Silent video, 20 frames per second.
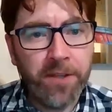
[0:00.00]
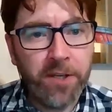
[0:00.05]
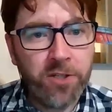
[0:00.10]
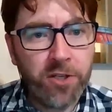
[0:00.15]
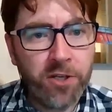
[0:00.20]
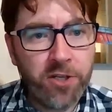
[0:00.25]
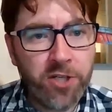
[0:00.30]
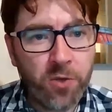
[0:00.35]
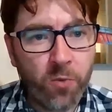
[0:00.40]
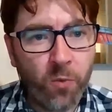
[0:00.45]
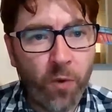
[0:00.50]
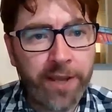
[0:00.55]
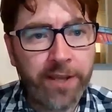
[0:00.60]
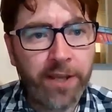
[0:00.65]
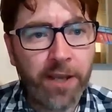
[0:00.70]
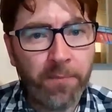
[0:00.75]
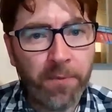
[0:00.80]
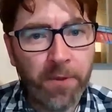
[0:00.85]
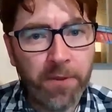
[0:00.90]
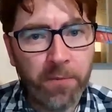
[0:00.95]
does she
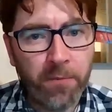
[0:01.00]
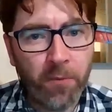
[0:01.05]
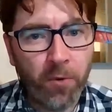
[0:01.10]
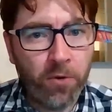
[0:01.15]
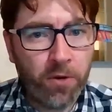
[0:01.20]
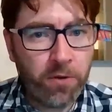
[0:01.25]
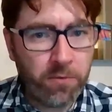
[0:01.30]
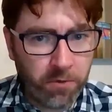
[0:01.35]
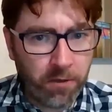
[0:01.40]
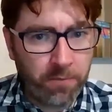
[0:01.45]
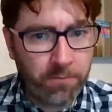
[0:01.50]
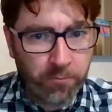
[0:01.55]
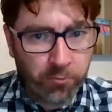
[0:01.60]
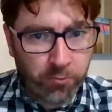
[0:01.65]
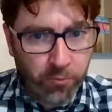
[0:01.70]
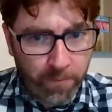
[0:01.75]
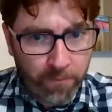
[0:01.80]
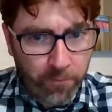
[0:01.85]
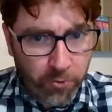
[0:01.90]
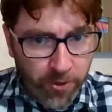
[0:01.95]
wake up in the morning? Well,
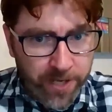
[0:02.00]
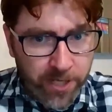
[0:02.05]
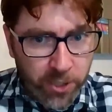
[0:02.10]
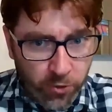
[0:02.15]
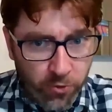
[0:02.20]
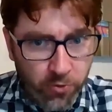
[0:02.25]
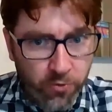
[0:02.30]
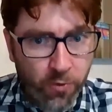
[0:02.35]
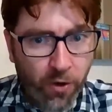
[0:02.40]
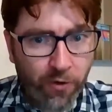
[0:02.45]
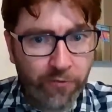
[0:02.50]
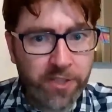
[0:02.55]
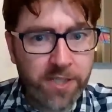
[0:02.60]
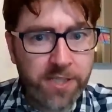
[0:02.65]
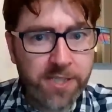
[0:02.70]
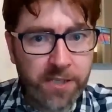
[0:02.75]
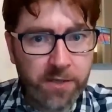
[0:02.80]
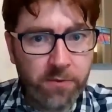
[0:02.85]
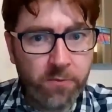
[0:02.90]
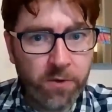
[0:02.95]
pre-coup,
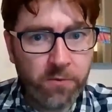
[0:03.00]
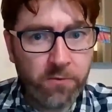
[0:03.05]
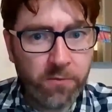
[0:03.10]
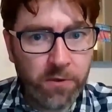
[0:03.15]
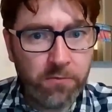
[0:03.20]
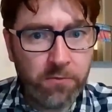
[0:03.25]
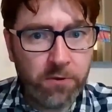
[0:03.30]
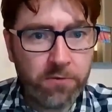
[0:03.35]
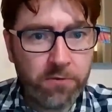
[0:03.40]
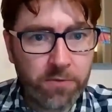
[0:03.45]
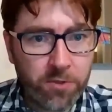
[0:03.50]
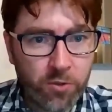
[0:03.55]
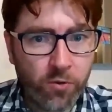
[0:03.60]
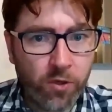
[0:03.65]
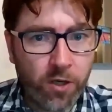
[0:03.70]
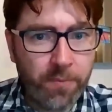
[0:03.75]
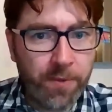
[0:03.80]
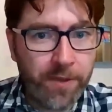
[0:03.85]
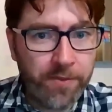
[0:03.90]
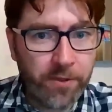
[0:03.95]
obviously, we will
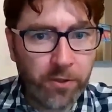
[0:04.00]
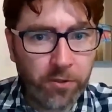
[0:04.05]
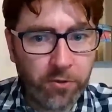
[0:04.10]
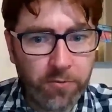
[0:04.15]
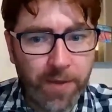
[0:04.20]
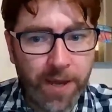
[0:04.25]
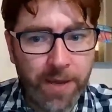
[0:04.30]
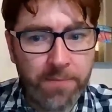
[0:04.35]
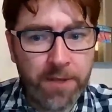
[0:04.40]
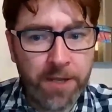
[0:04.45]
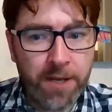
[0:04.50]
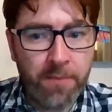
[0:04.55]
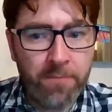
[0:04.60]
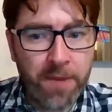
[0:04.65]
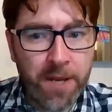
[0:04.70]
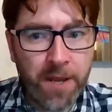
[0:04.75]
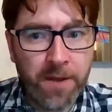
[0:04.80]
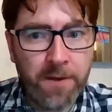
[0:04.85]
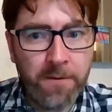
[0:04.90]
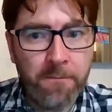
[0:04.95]
talk about the coup maybe in a
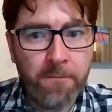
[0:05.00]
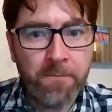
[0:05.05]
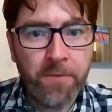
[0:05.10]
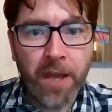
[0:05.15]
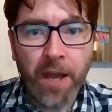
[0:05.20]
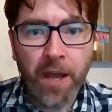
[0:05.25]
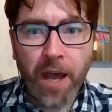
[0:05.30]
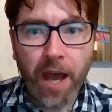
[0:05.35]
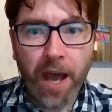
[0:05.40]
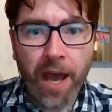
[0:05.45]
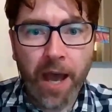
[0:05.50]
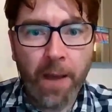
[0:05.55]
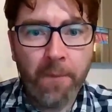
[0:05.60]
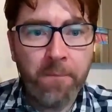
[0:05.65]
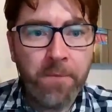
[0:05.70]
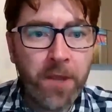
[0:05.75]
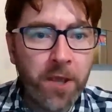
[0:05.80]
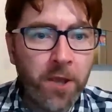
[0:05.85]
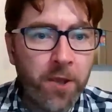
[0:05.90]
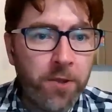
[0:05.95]
minute.
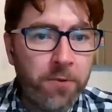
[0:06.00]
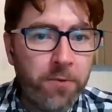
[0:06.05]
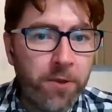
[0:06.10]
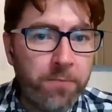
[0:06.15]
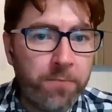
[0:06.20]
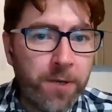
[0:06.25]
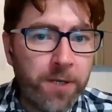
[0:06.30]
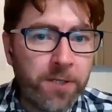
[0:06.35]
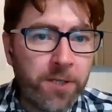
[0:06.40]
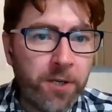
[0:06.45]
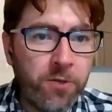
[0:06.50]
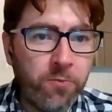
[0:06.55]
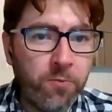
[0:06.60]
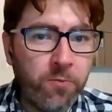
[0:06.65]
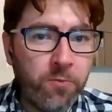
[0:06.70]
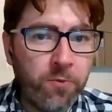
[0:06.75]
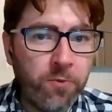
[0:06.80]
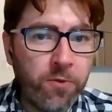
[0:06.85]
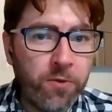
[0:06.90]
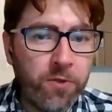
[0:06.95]
But
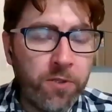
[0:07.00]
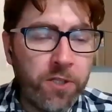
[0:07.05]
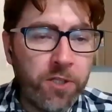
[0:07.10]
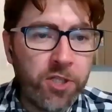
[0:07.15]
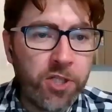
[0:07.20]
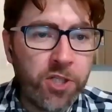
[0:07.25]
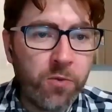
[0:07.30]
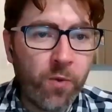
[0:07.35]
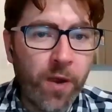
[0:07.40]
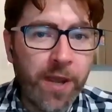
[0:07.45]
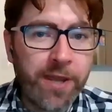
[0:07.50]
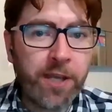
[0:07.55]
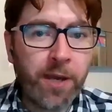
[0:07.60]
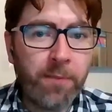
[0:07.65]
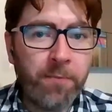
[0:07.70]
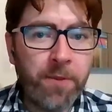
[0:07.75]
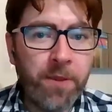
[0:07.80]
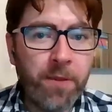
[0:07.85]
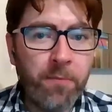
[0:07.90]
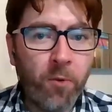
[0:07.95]
did she wake
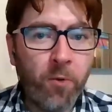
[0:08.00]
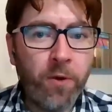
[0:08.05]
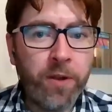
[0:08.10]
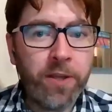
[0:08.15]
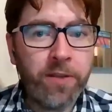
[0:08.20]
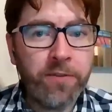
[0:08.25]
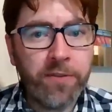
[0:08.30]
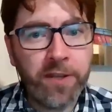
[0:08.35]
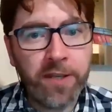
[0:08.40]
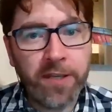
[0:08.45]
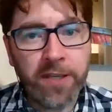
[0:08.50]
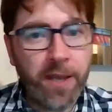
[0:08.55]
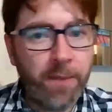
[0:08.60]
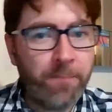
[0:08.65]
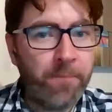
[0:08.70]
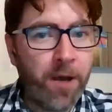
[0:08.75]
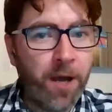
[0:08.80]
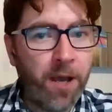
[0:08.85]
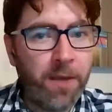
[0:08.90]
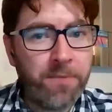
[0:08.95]
up in the morning and think,
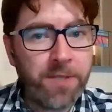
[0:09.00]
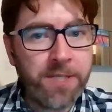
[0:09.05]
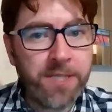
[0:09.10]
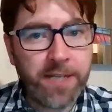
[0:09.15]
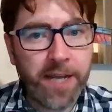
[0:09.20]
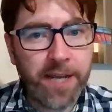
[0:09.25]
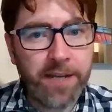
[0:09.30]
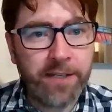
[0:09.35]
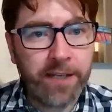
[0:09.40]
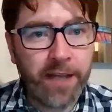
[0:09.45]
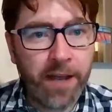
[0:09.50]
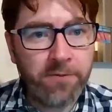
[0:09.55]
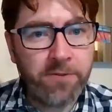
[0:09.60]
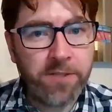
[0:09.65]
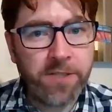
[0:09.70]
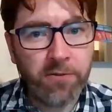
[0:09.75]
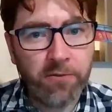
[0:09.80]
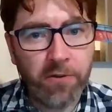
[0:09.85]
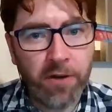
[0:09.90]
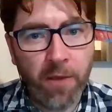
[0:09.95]
"Yep, I'm the state
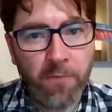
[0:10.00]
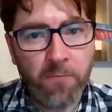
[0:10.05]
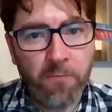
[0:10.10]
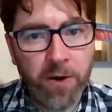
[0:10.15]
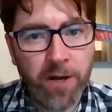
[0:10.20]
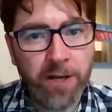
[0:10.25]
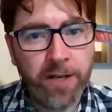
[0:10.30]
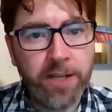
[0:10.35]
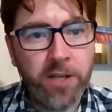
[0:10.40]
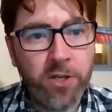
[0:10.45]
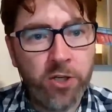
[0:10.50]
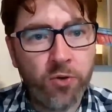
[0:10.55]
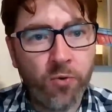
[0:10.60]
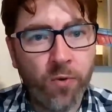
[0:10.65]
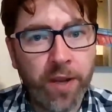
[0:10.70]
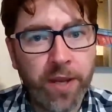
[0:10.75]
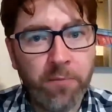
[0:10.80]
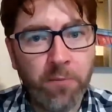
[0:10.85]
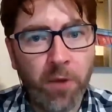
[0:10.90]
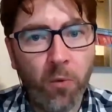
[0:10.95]
councillor and I'm really
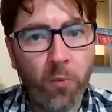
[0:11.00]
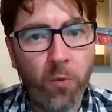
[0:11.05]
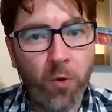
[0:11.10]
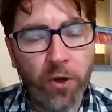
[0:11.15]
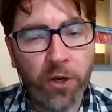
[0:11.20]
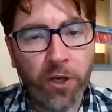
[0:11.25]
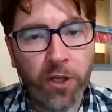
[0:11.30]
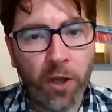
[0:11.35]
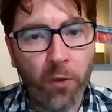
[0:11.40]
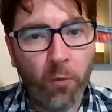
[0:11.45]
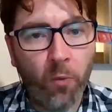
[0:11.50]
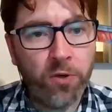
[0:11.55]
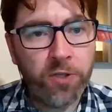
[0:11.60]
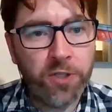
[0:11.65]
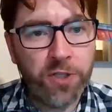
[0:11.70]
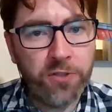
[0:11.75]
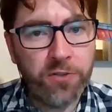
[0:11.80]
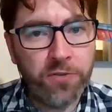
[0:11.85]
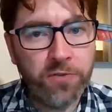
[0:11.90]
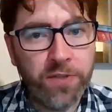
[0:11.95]
enjoying my work and I want
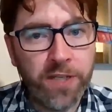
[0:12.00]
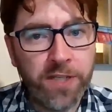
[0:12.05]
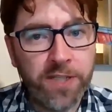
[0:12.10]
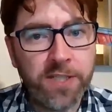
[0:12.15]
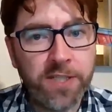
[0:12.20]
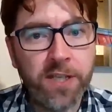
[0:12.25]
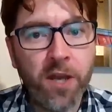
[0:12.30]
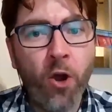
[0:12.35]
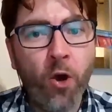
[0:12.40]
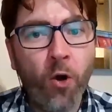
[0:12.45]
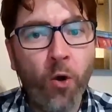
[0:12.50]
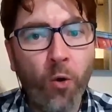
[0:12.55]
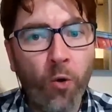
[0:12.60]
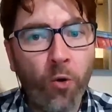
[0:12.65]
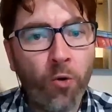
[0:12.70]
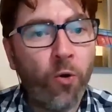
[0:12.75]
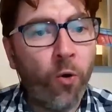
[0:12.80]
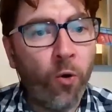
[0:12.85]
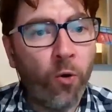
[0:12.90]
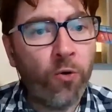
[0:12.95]
to do this,"
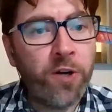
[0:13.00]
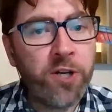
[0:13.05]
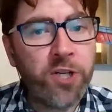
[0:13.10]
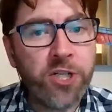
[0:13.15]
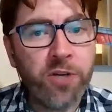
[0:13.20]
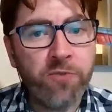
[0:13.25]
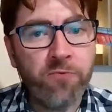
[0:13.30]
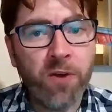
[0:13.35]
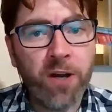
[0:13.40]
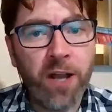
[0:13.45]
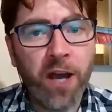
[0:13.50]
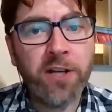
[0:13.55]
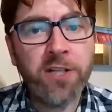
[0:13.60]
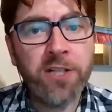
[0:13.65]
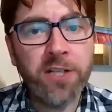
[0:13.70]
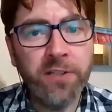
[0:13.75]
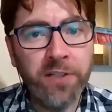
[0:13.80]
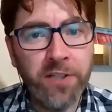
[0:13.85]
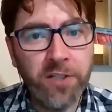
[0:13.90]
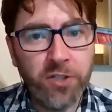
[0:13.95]
or is she
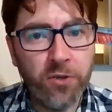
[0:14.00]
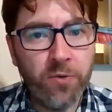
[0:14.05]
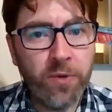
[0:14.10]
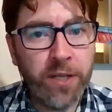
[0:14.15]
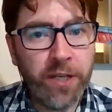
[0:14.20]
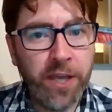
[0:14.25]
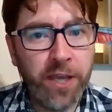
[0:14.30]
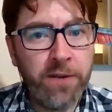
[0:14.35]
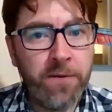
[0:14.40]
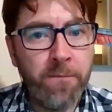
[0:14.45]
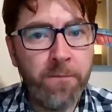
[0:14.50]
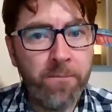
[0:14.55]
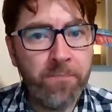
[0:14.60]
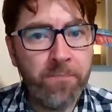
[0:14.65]
reluctantly doing it